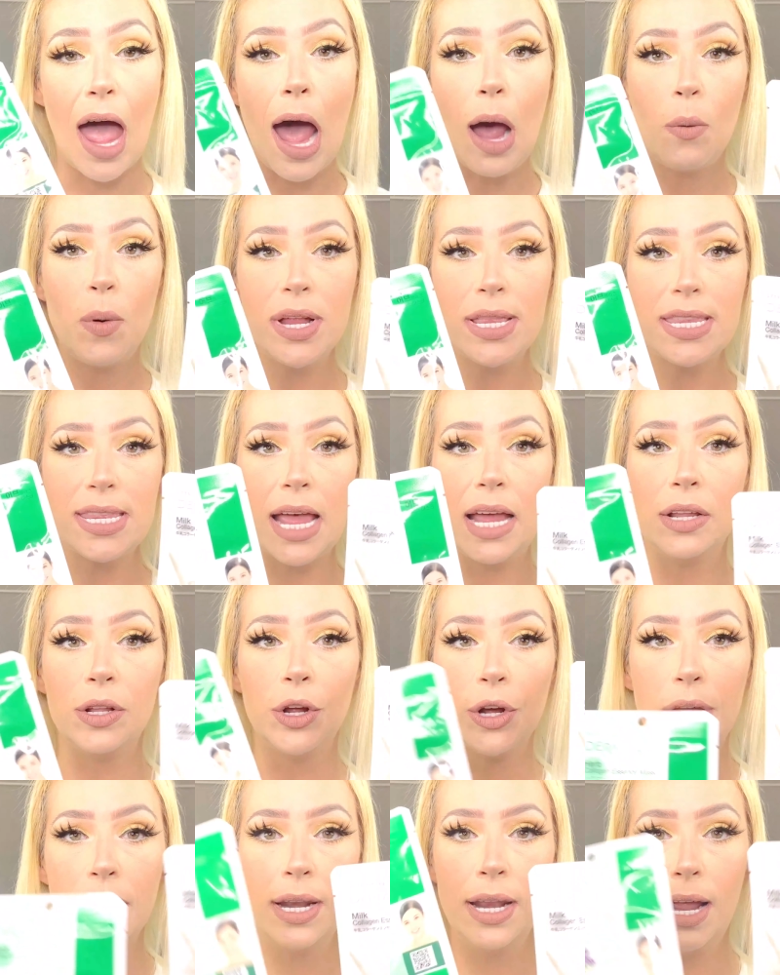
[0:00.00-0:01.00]
I would say
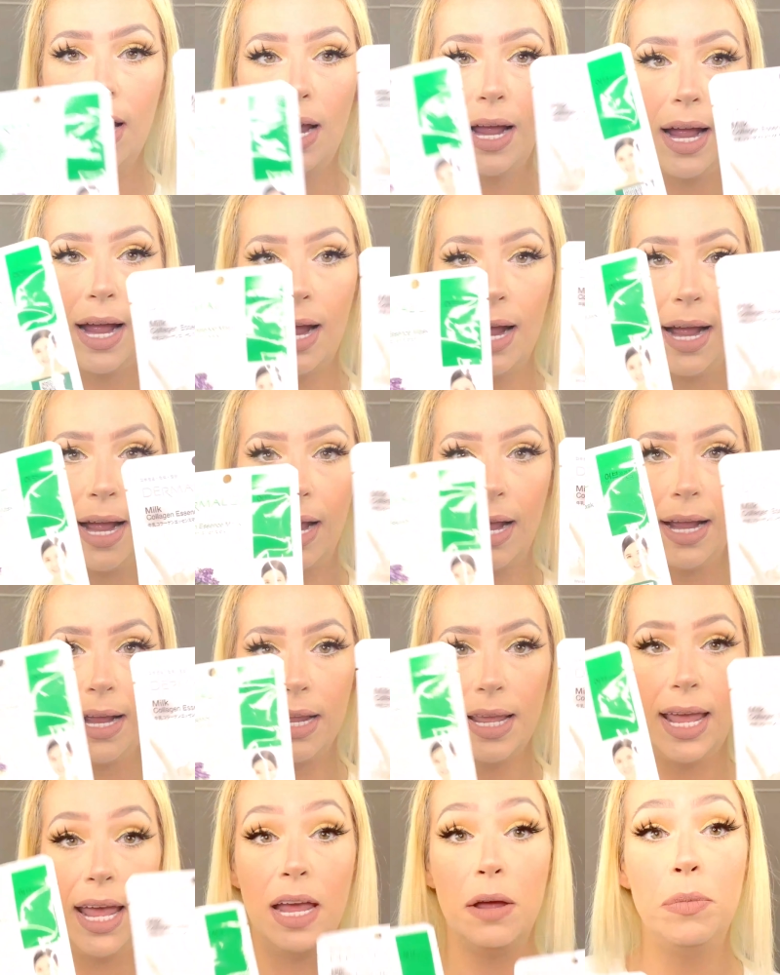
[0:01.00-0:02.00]
look into
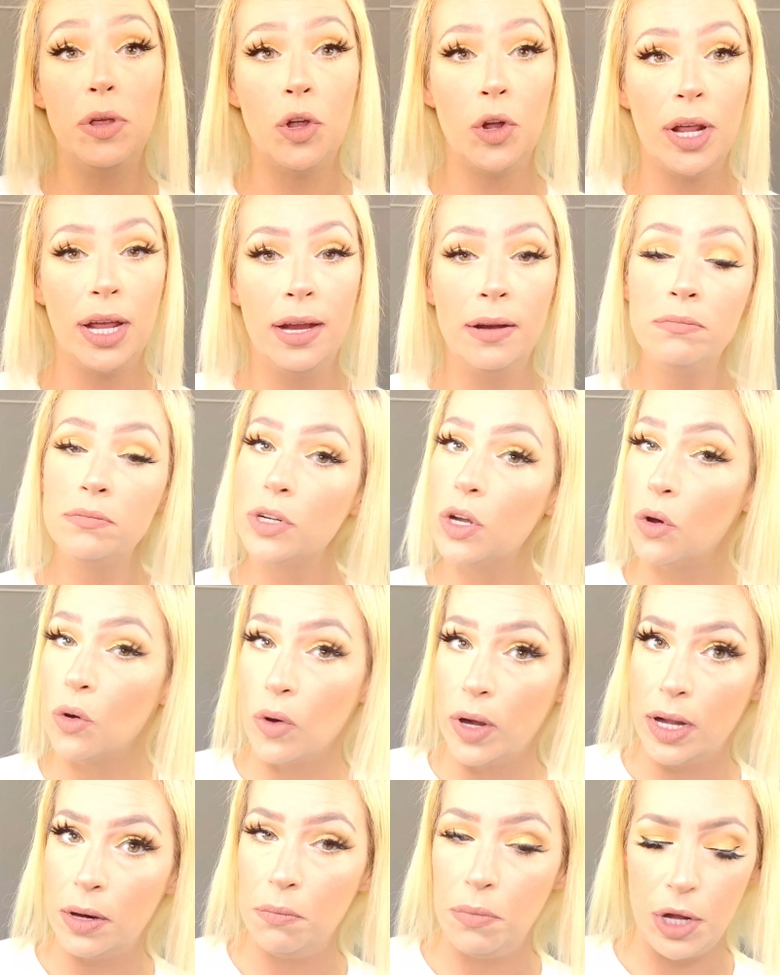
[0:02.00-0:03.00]
K-Beauty,
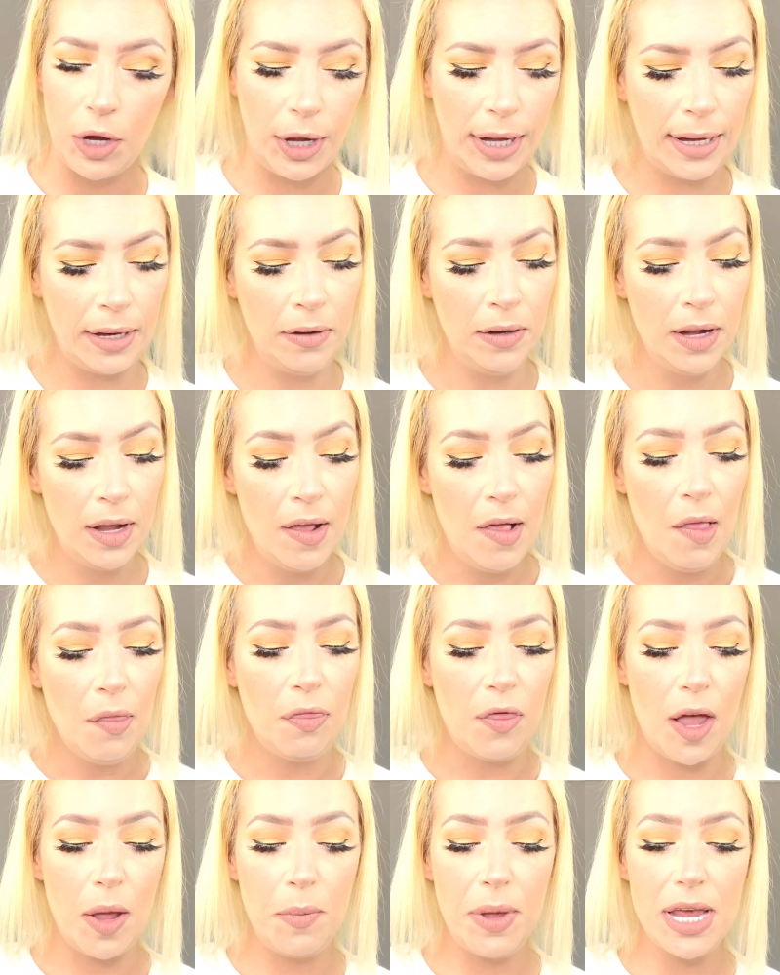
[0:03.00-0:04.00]
Korean Beauty.
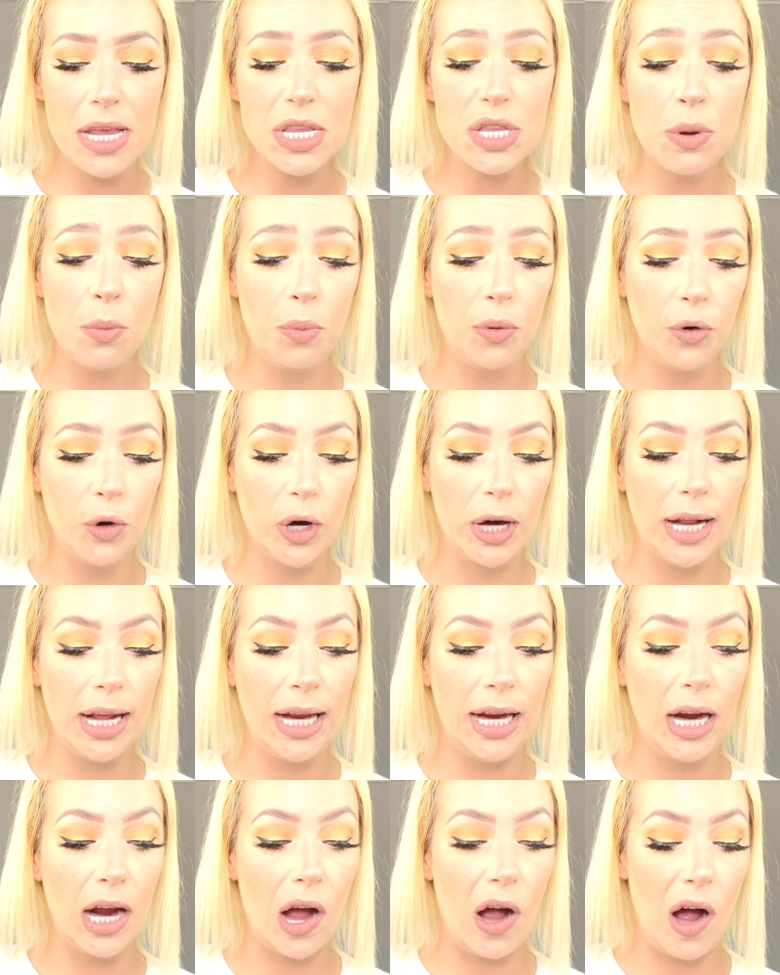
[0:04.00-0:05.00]
They make some
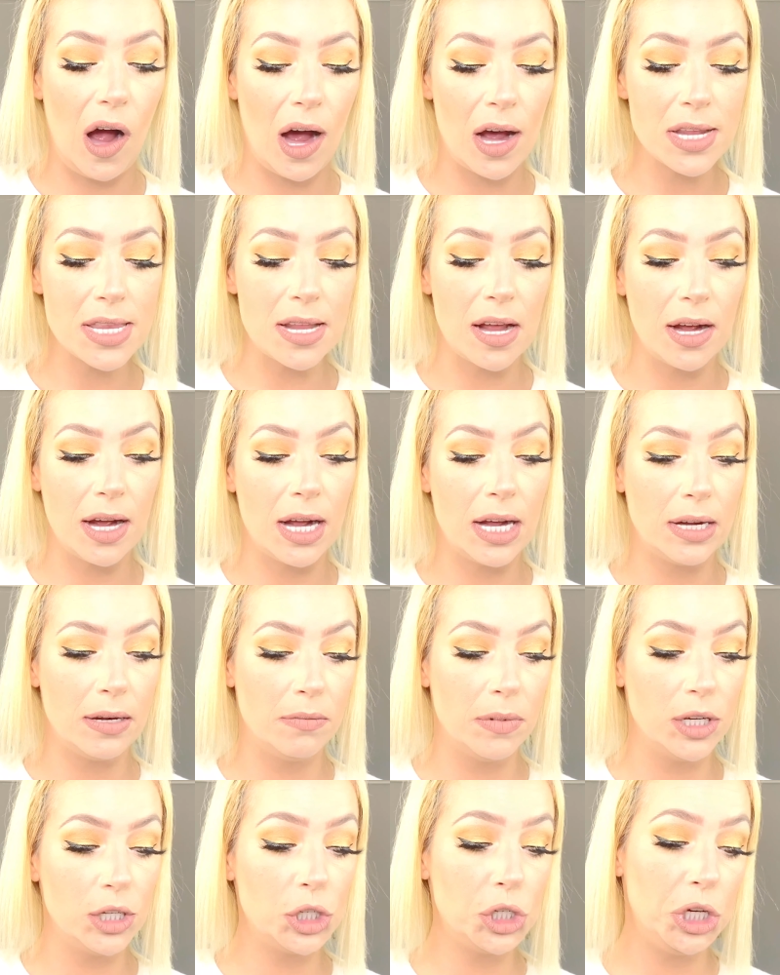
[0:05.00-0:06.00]
pretty
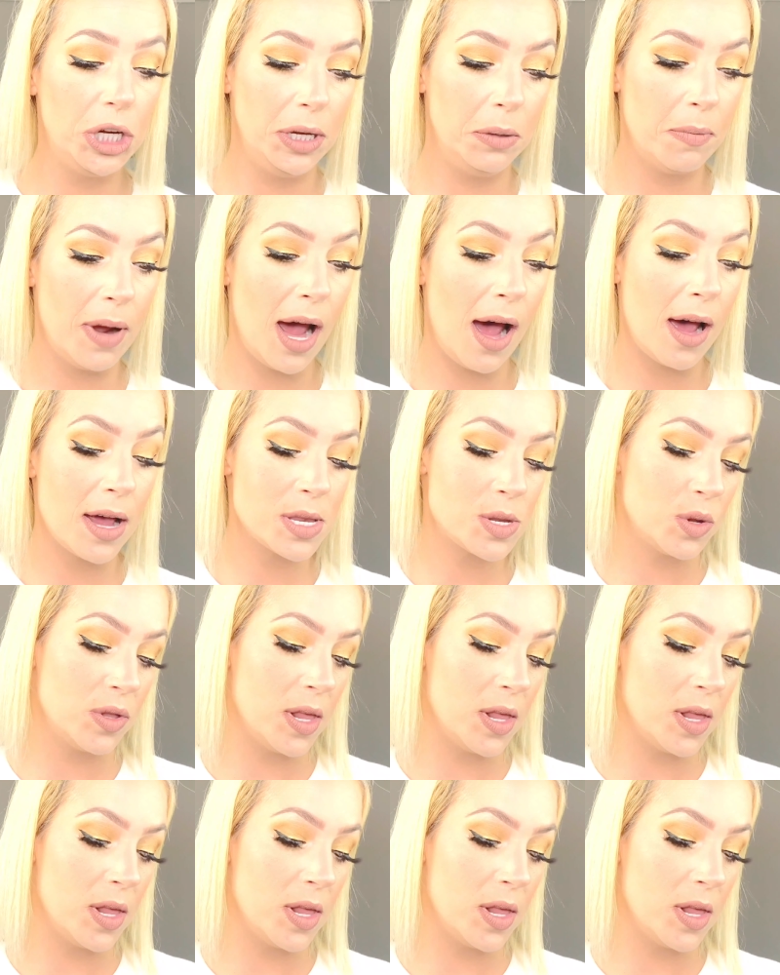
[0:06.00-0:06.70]
awesome sheet masks.